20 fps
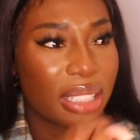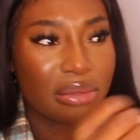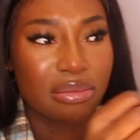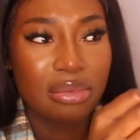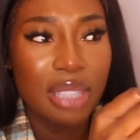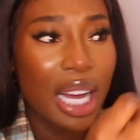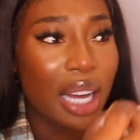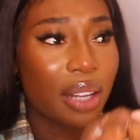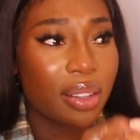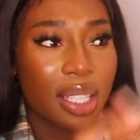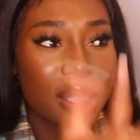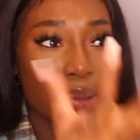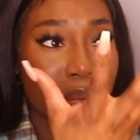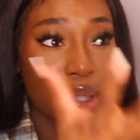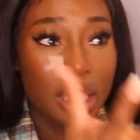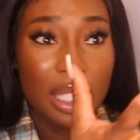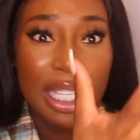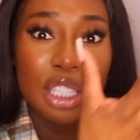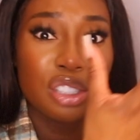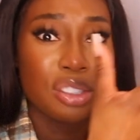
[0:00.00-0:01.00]
now there
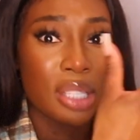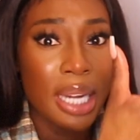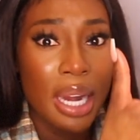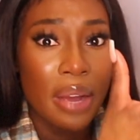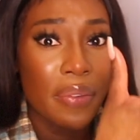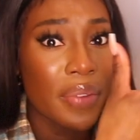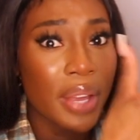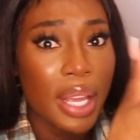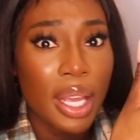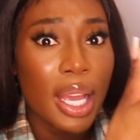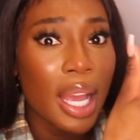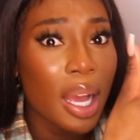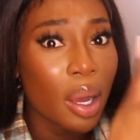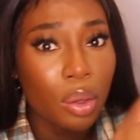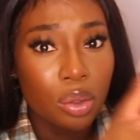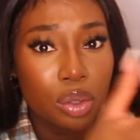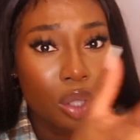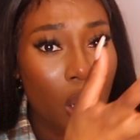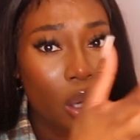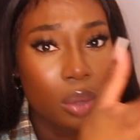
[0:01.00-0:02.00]
was literally nothing
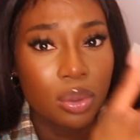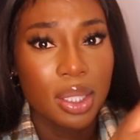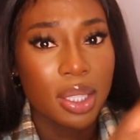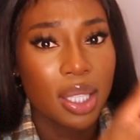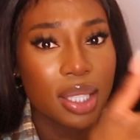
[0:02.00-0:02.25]
else holding